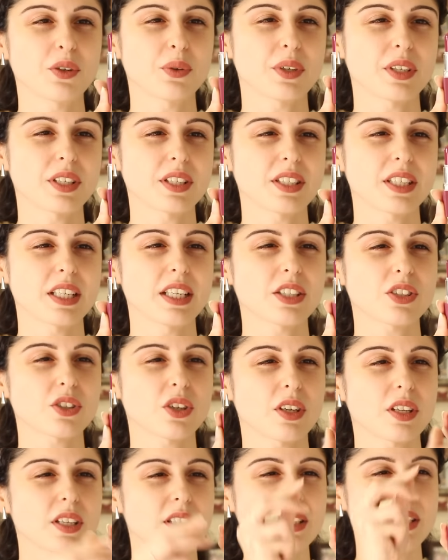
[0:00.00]
You can see it's
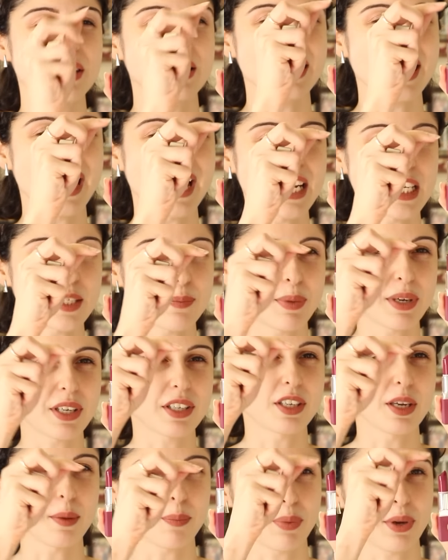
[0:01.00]
got this nice
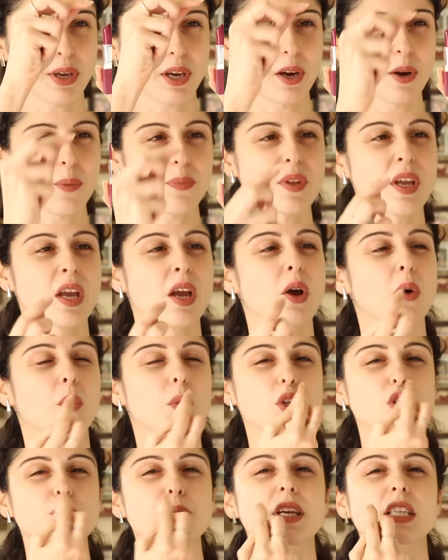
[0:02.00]
big dip here,
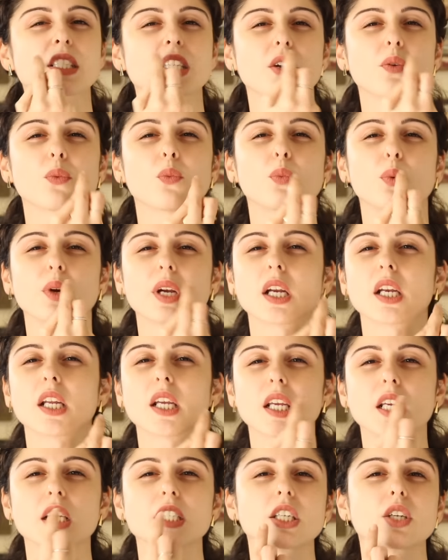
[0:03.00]
which makes it really
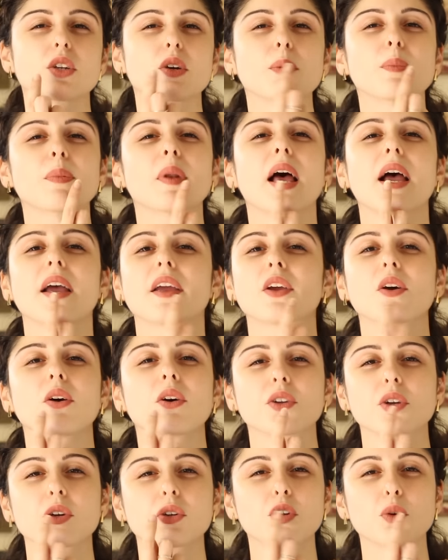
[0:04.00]
easy to apply. You
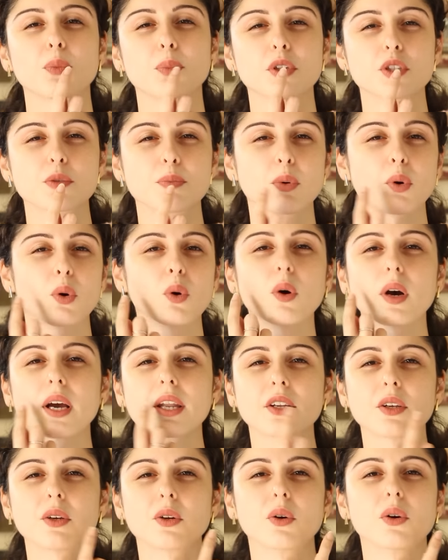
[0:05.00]
can go
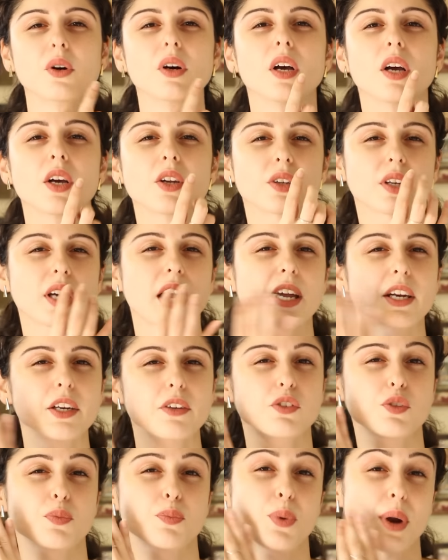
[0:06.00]
and you know kind
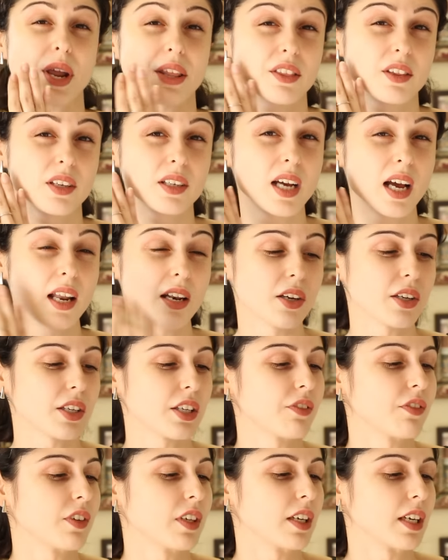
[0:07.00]
of spread the color
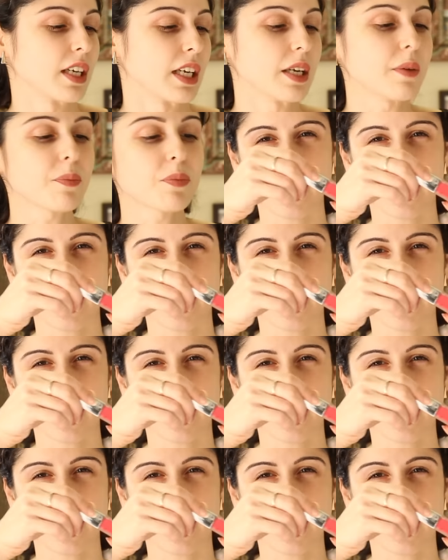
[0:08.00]
evenly.